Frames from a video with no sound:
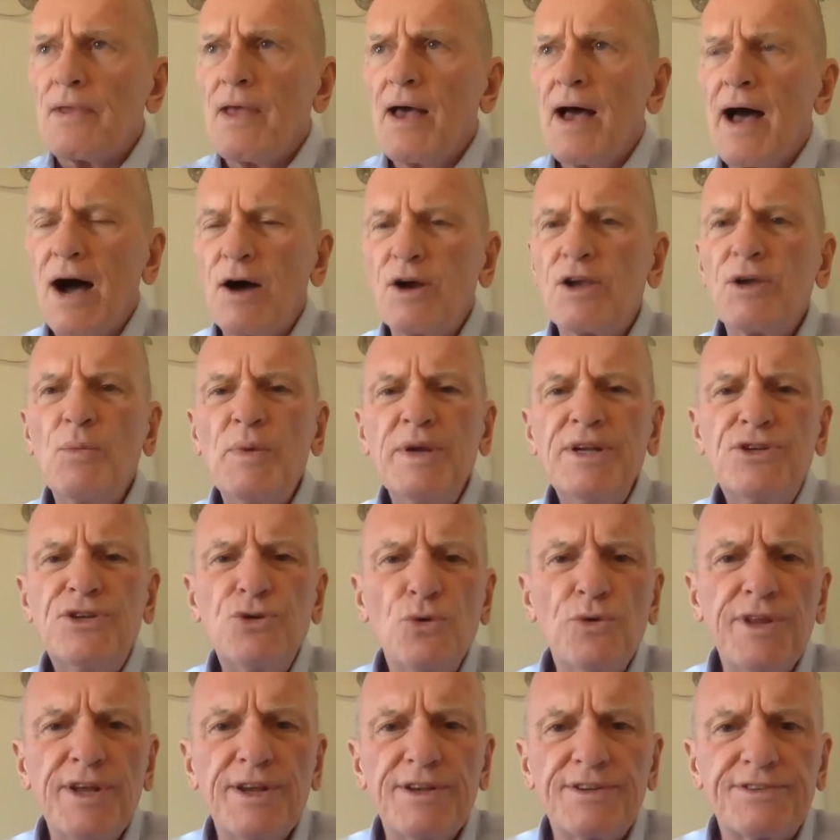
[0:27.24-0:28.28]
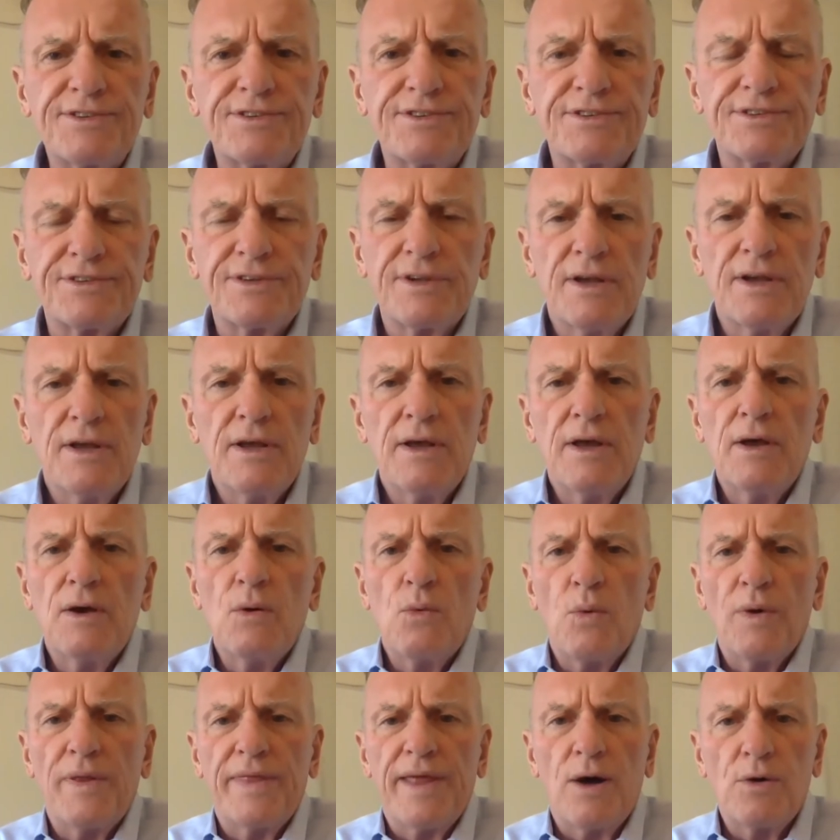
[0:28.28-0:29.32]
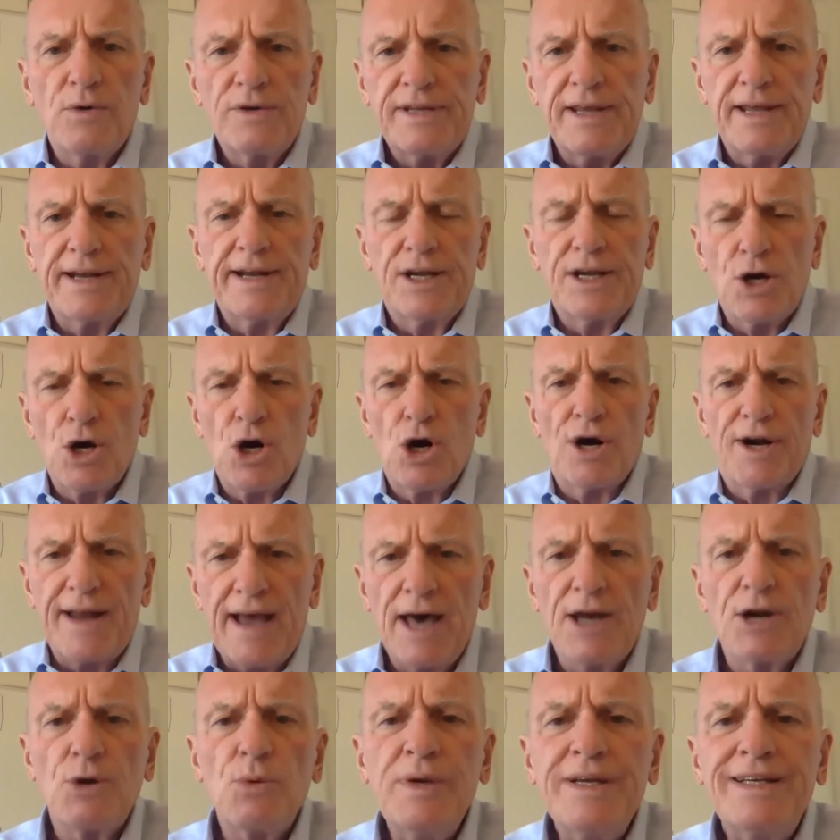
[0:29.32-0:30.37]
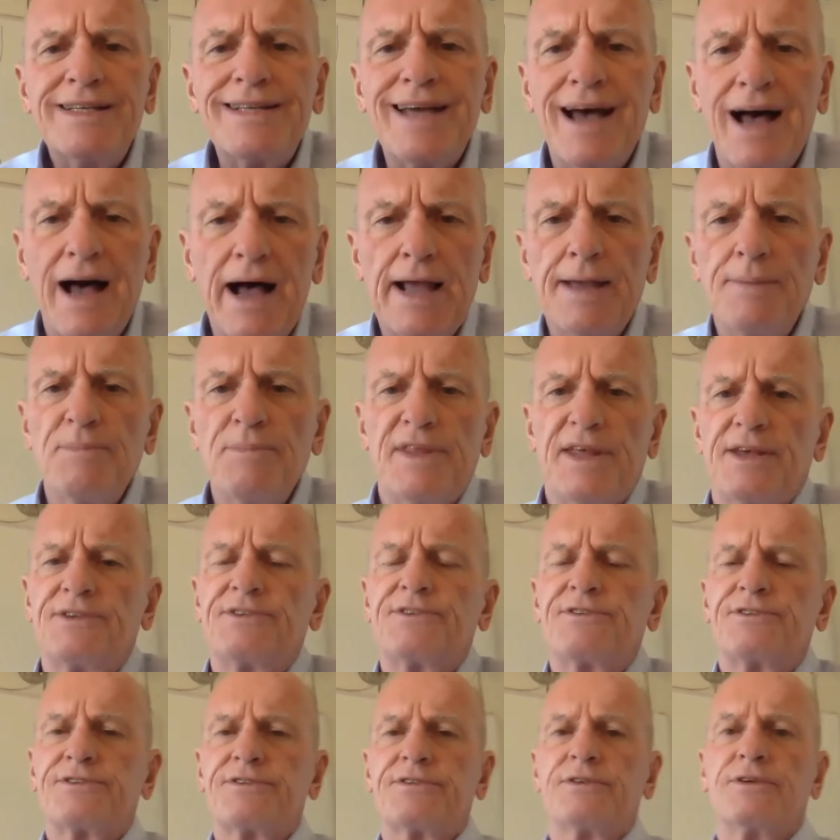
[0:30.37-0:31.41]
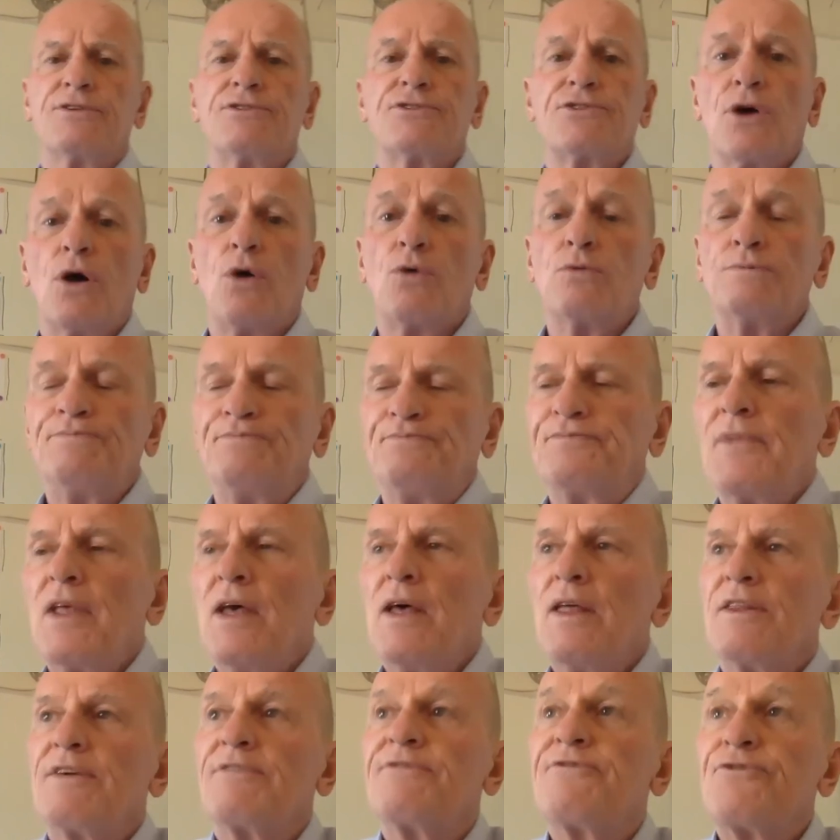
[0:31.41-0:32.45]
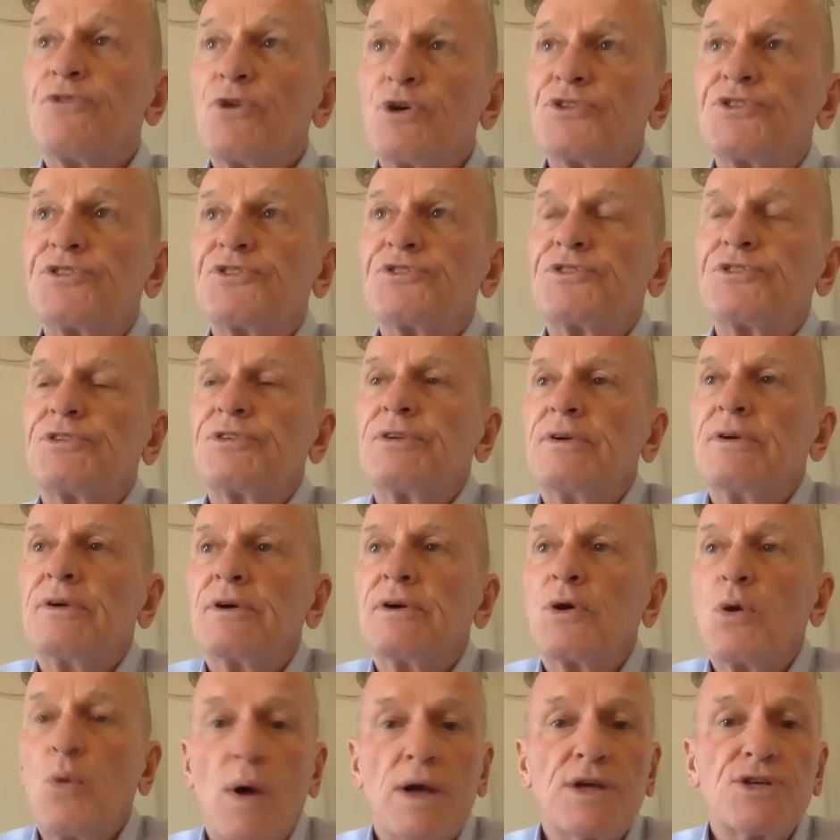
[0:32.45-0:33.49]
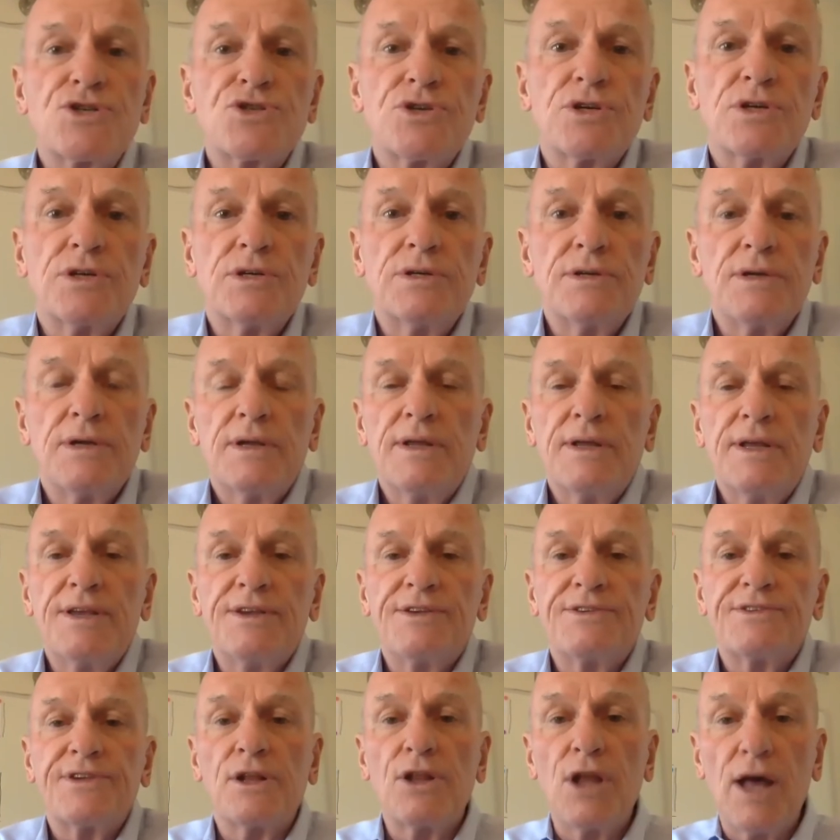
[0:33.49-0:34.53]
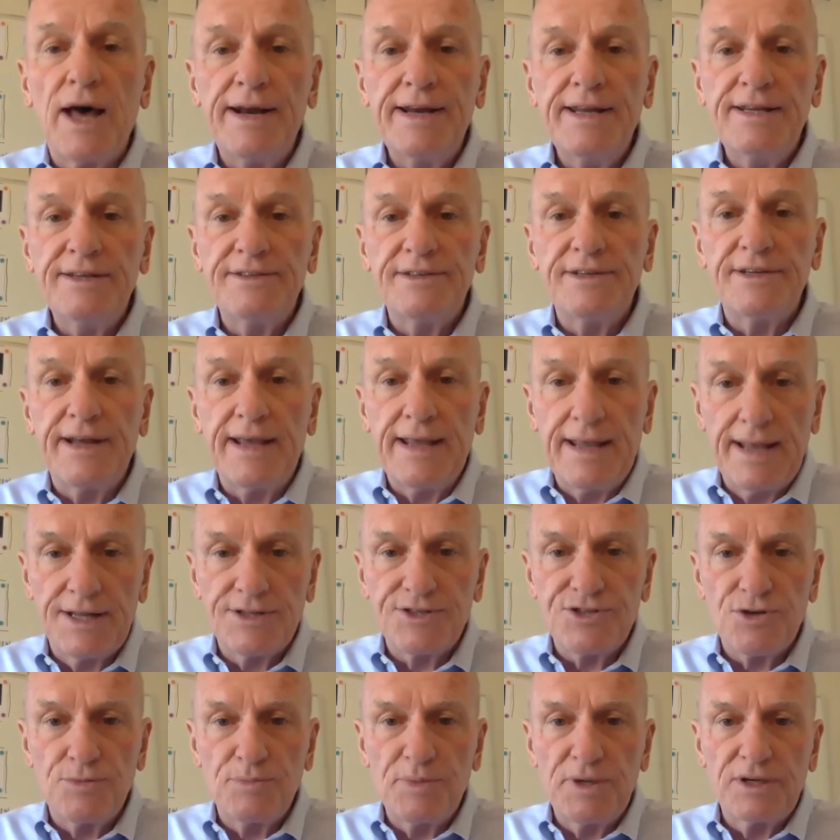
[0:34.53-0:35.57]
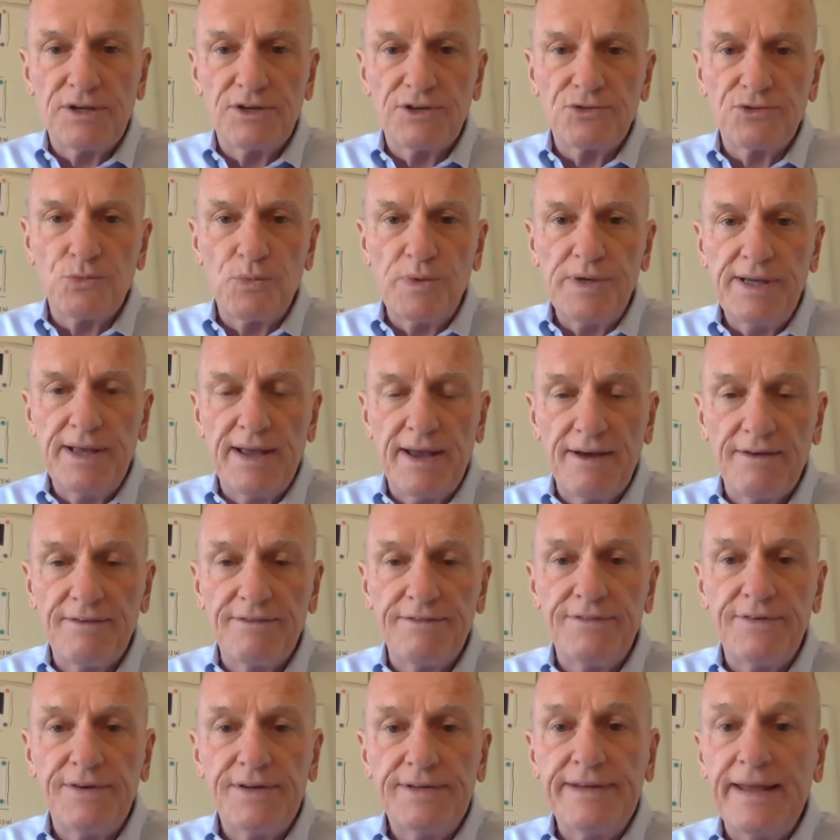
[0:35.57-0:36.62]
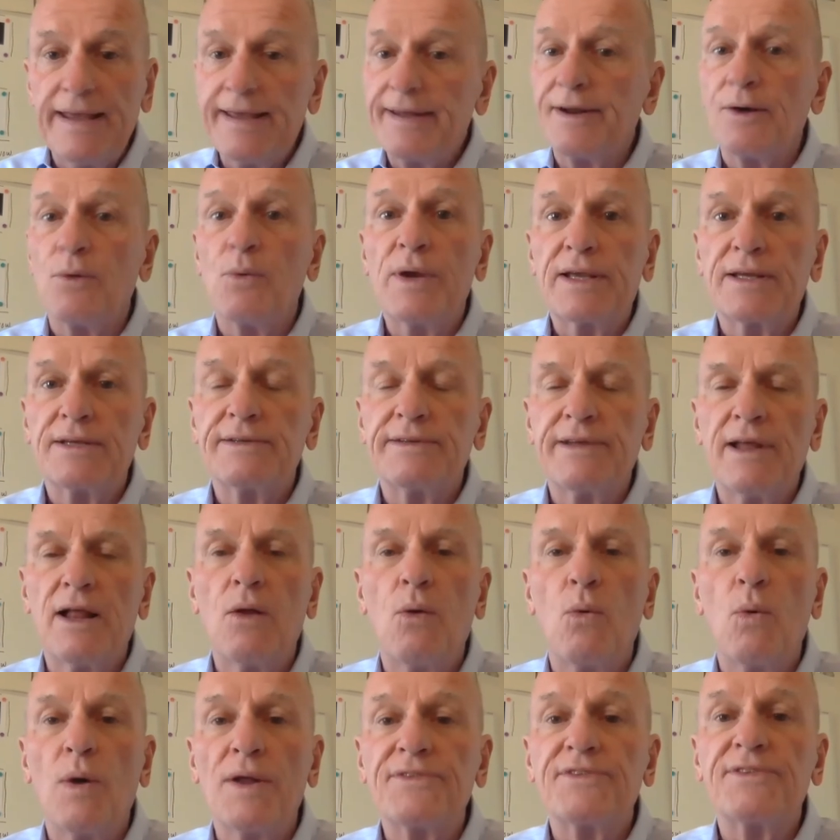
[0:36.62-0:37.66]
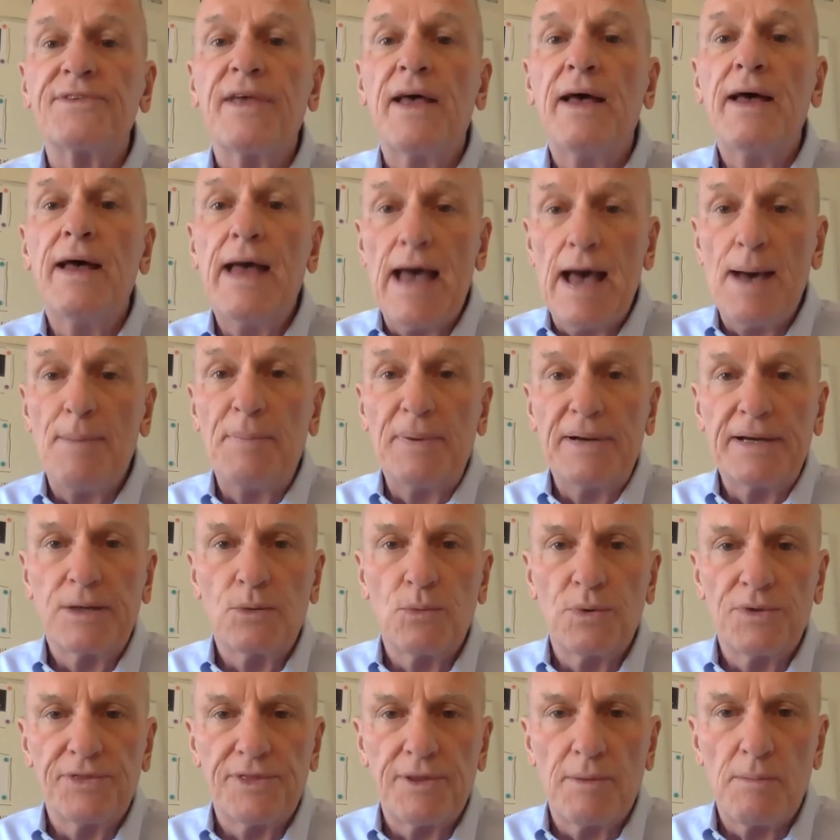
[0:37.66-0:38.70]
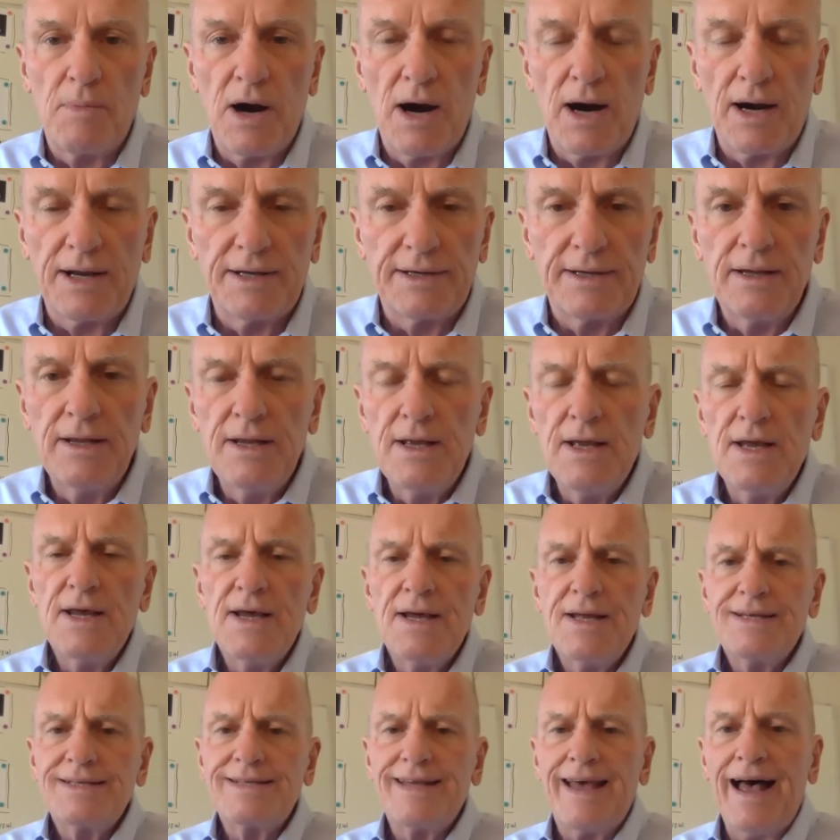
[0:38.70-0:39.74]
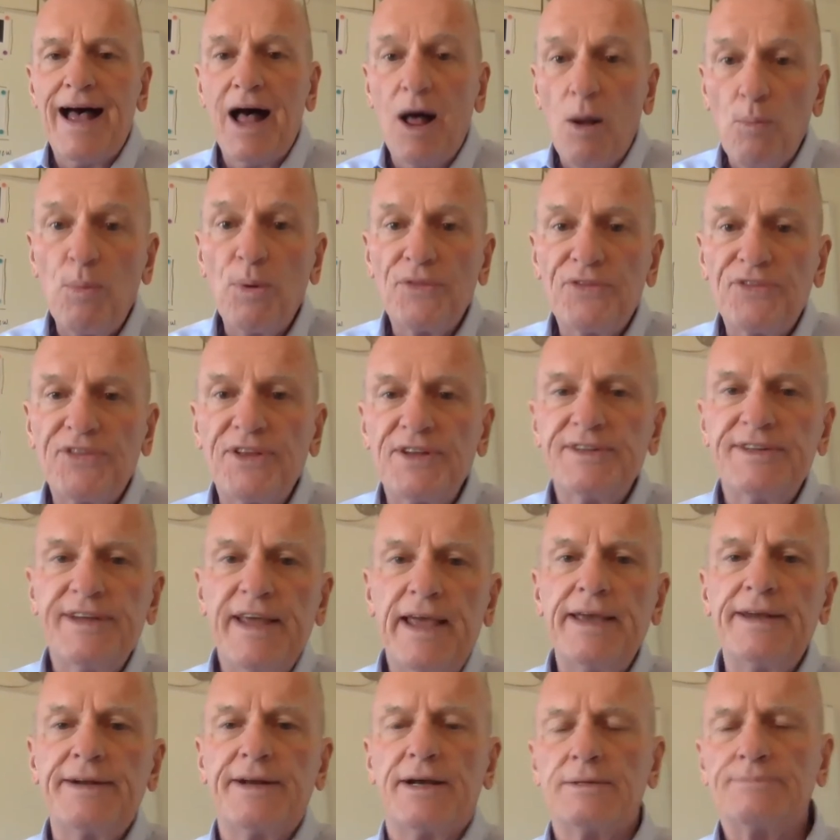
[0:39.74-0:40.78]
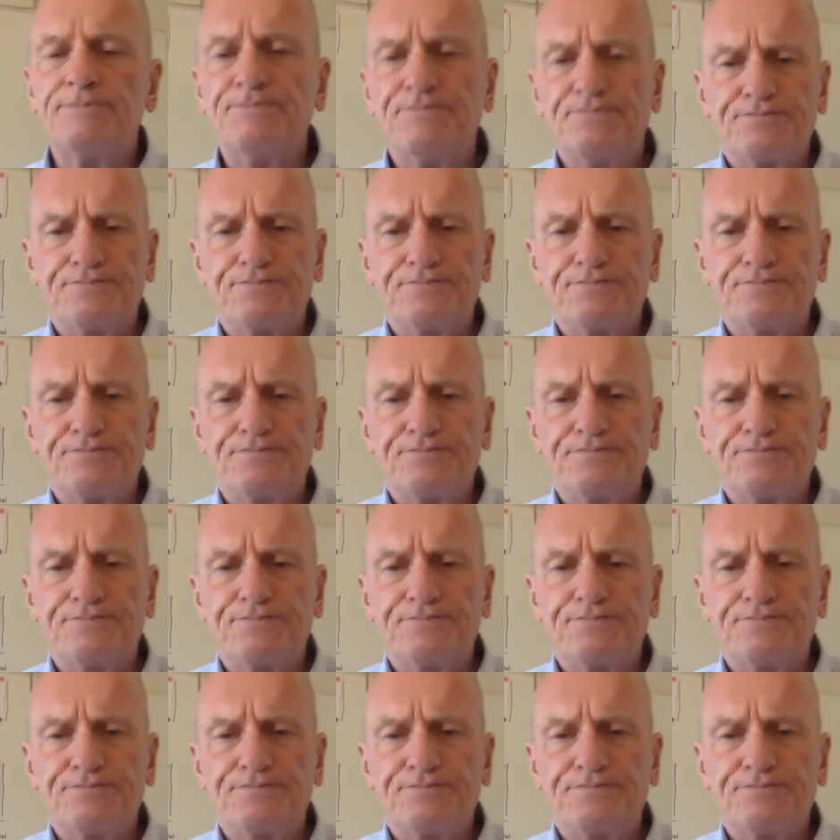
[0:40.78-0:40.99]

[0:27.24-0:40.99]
How can we do this without getting hurt? How do we time this? So the first question is a lot easier to answer because we have data. We can tell what's happening with the market. To help with the data,